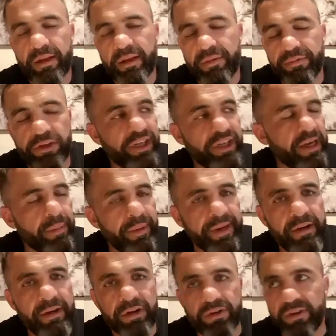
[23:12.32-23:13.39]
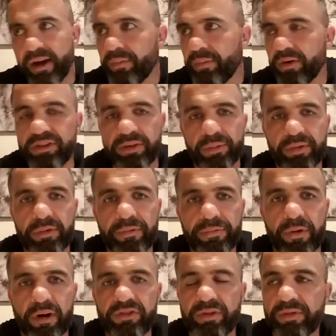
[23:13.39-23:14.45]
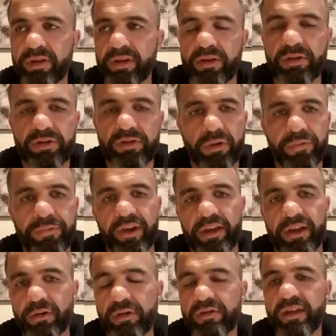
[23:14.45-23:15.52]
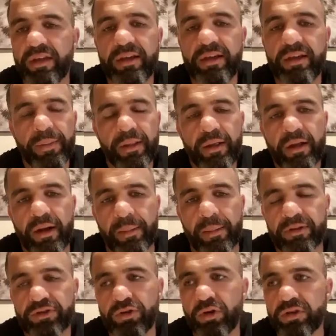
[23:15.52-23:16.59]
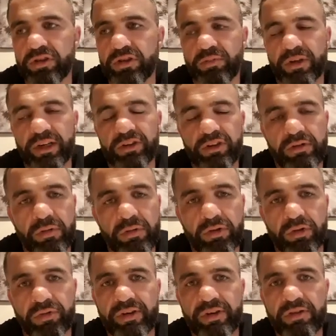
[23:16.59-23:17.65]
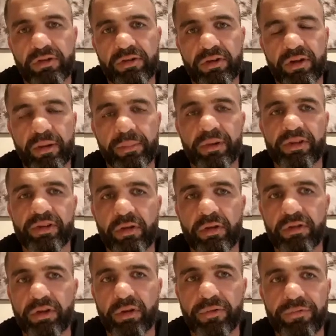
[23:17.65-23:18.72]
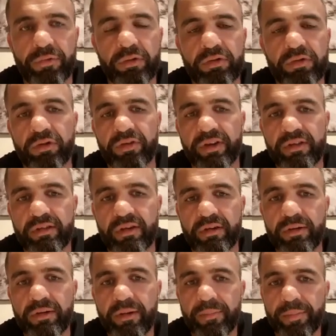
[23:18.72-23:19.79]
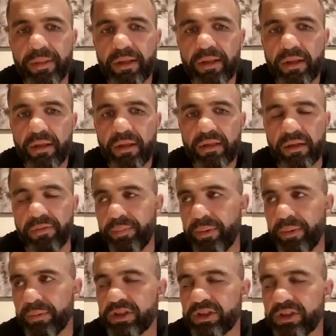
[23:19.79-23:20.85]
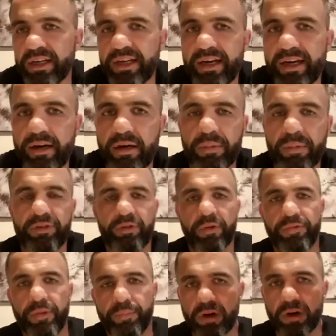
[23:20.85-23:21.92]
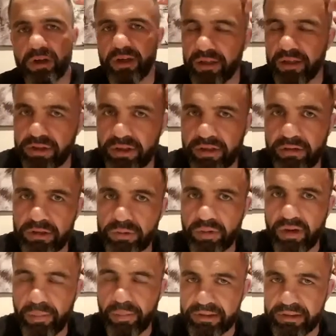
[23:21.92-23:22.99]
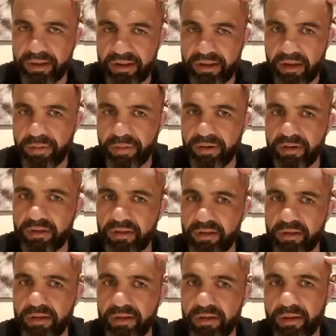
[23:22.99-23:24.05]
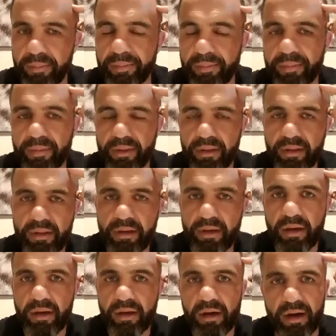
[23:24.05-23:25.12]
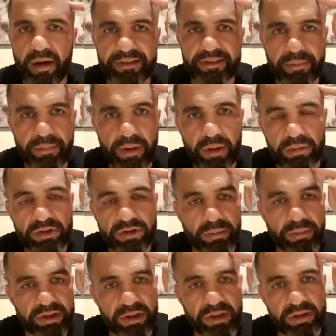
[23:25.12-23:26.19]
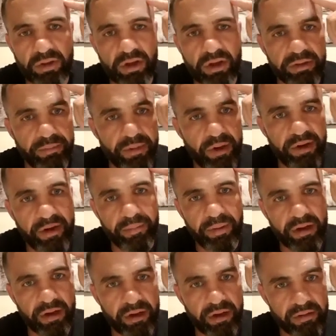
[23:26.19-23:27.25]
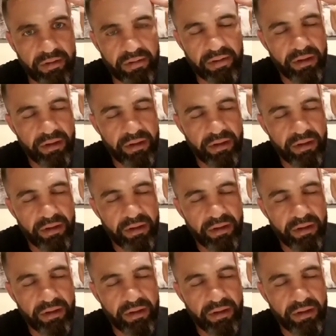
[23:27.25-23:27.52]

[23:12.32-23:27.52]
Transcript: you check out my Instagram, Oli Thompson _fit, you'll see. We're going to do some stories soon. And I'm going to try to tell the full story. So some of the people to check out. I'm going to do a few podcasts on there as well about some of these experiences because I like to moan. So I'm just going to do lots of moaning podcasts.